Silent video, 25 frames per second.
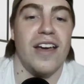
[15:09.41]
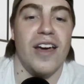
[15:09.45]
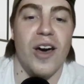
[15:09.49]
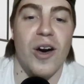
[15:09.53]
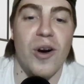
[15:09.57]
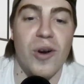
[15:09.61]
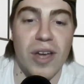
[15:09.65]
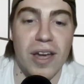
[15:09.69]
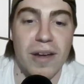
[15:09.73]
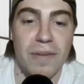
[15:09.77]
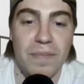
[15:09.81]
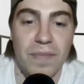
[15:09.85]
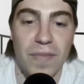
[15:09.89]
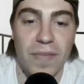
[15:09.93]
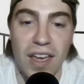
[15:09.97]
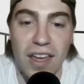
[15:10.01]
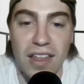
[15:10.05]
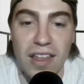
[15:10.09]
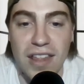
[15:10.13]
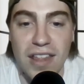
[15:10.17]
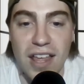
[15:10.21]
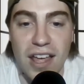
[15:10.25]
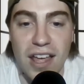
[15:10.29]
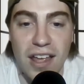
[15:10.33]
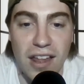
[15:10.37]
Okay,
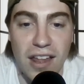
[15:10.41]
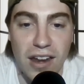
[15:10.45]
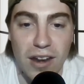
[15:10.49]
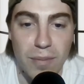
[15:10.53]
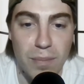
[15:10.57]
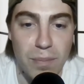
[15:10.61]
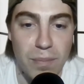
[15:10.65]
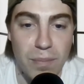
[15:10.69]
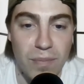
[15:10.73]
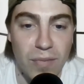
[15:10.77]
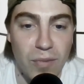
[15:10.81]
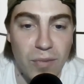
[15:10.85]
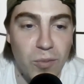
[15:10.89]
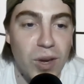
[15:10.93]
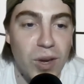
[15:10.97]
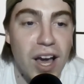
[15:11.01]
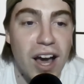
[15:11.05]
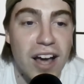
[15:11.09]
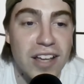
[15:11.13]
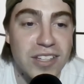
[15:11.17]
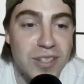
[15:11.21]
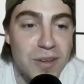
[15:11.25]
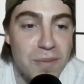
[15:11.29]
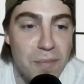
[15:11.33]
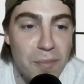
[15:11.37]
and then we
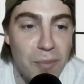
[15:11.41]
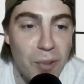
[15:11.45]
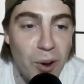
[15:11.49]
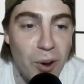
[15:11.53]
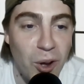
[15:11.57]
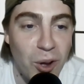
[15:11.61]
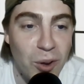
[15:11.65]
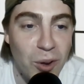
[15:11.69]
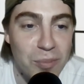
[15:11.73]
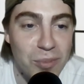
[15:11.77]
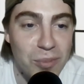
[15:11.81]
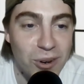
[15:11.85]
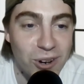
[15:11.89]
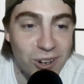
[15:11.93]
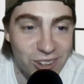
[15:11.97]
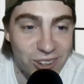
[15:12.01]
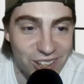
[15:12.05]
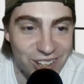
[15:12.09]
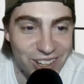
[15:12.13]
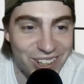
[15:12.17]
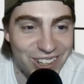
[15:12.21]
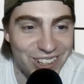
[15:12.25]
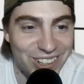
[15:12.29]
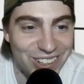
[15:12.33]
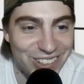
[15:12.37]
got some Ball
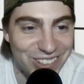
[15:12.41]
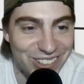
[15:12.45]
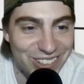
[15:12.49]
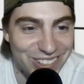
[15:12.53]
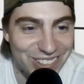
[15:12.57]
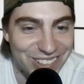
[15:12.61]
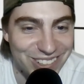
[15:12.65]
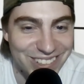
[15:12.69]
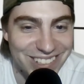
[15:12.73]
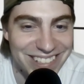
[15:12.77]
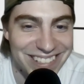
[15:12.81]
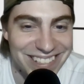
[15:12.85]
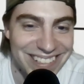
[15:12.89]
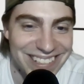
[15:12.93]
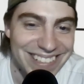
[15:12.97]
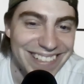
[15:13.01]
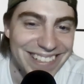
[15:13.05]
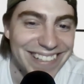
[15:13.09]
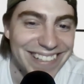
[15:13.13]
brother news.